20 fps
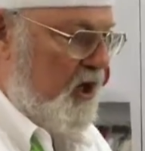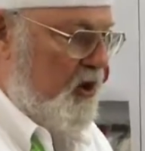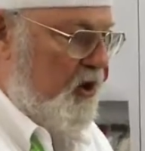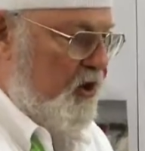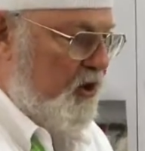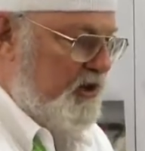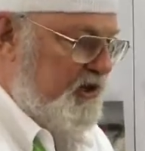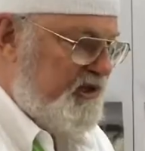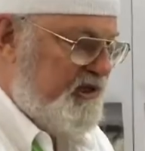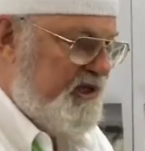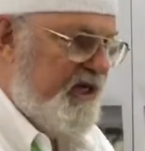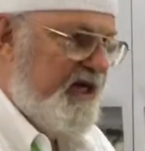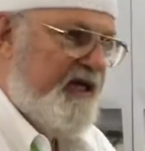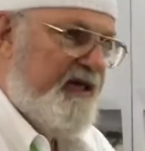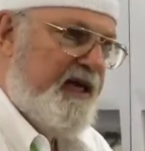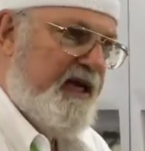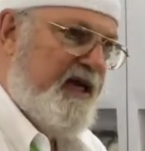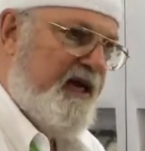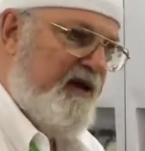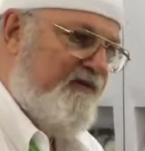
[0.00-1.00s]
you'll see
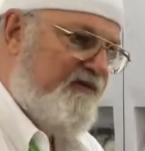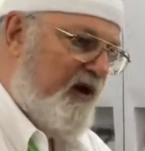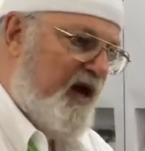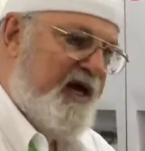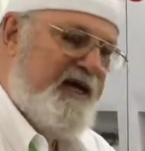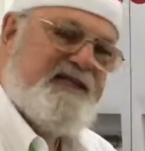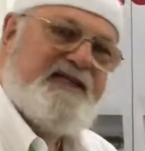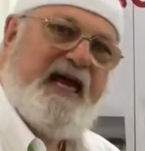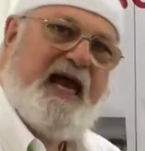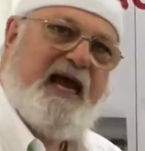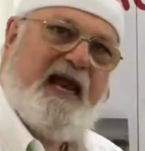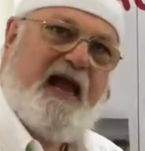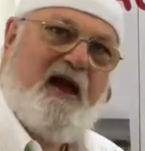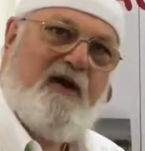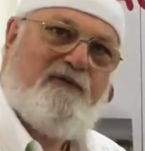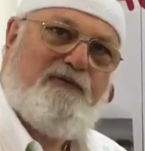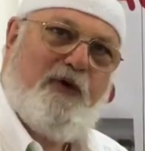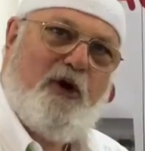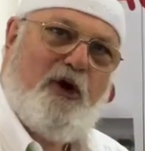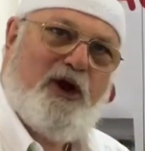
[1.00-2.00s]
that he finds out how
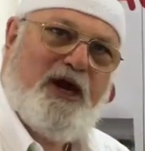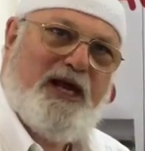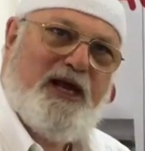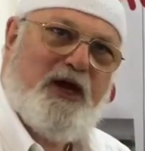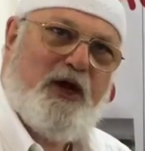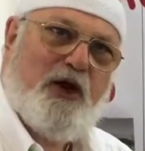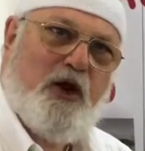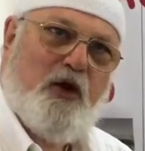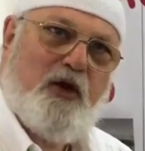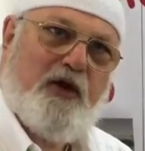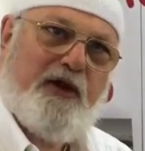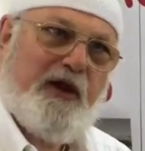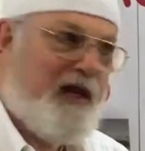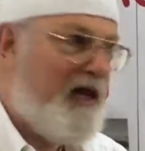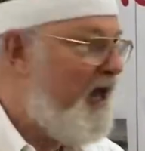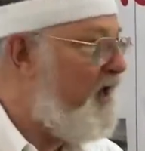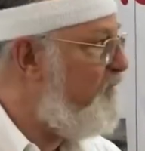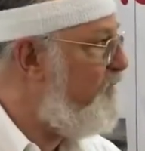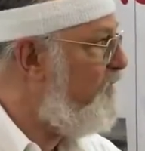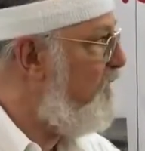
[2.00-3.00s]
far he can go to the
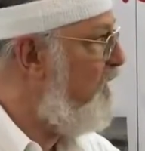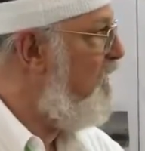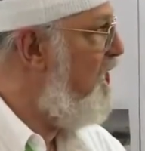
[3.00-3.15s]
left,